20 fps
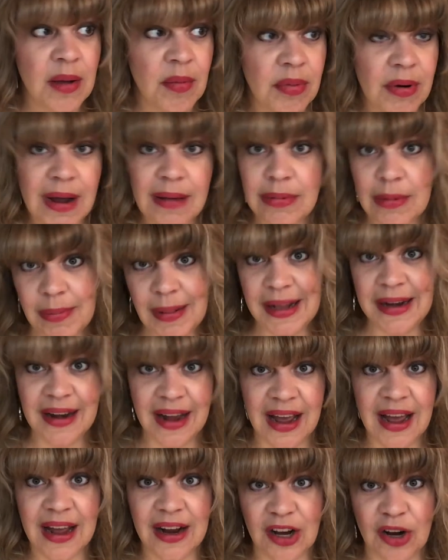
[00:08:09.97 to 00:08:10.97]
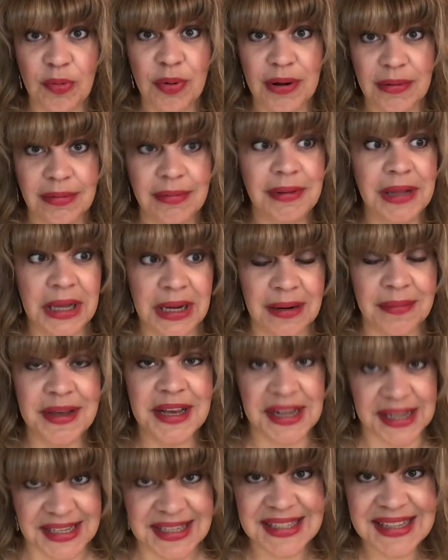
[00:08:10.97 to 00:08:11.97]
Probably not. You're probably going to
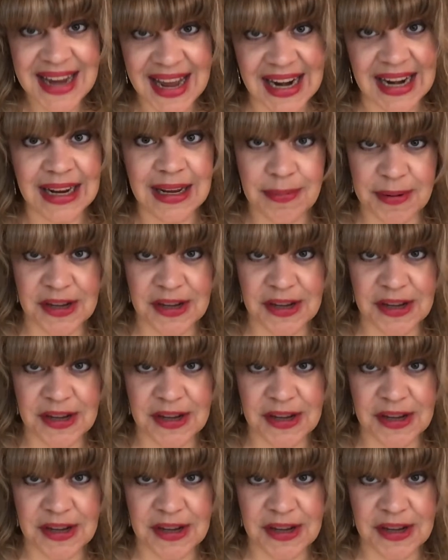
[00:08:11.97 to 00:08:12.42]
be ecstatic